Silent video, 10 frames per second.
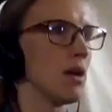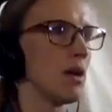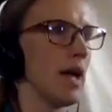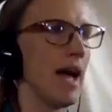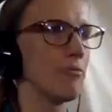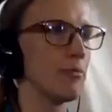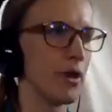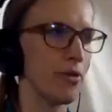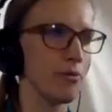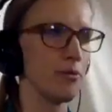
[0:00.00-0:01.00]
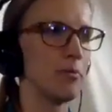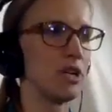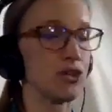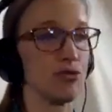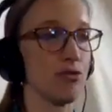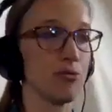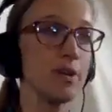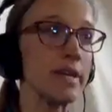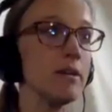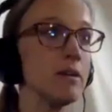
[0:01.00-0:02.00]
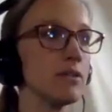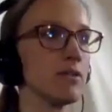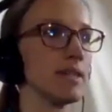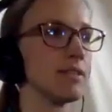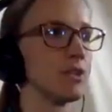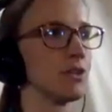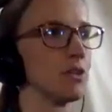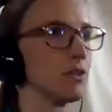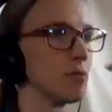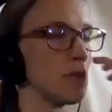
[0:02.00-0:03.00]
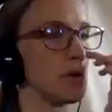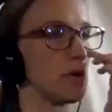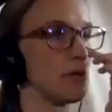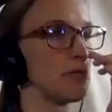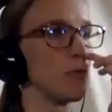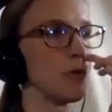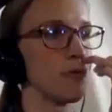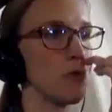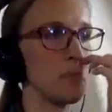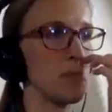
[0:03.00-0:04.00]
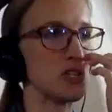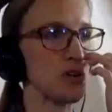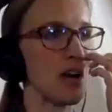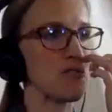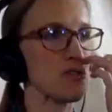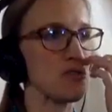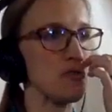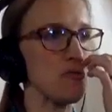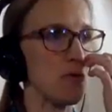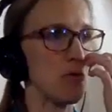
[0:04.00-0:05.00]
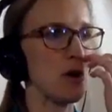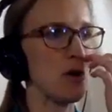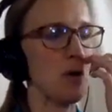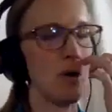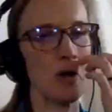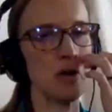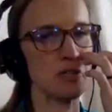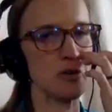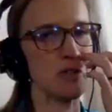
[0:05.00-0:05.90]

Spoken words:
halfway through measure 3? So that's your 4/4 measure after the 2/4. I'll start on